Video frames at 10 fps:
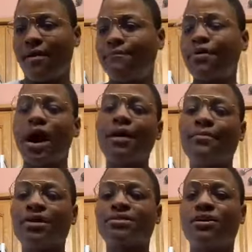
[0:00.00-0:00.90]
I
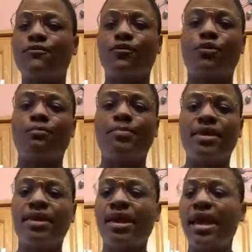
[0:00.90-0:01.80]
pride myself
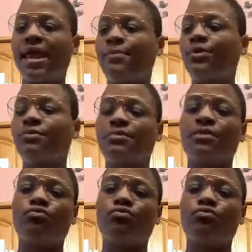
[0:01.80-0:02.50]
on being able to